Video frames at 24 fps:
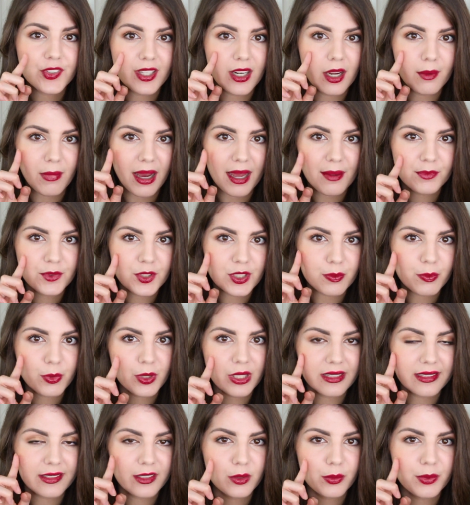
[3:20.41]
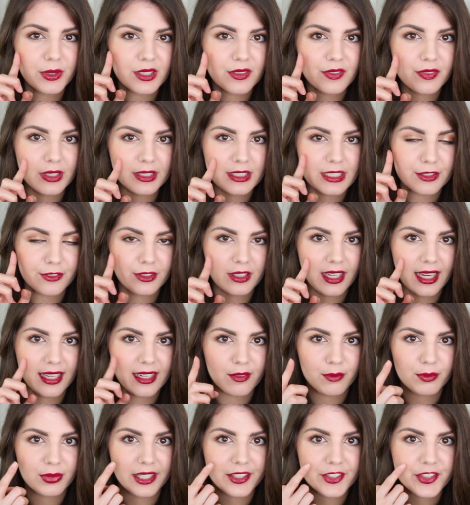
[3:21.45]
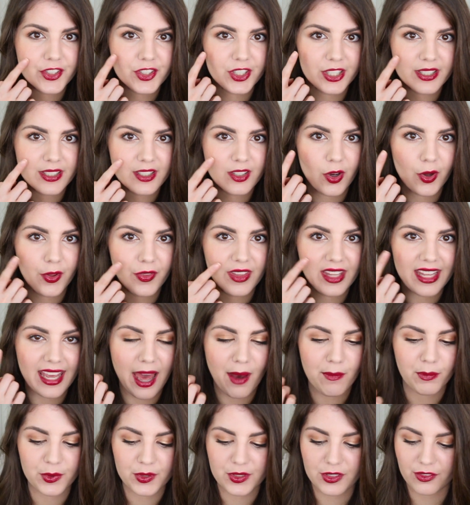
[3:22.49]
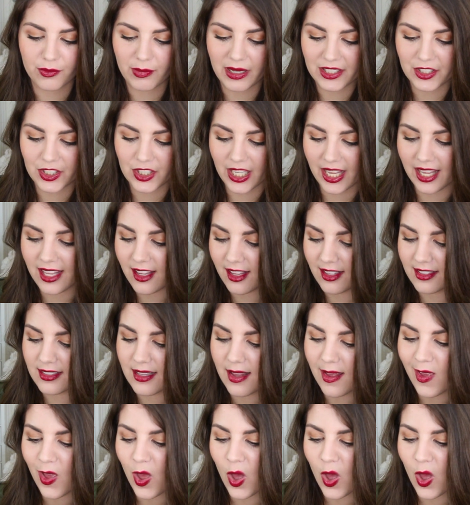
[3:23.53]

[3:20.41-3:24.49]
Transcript: then I might just put a little bit of a different kind of blush just on the apples of my cheeks.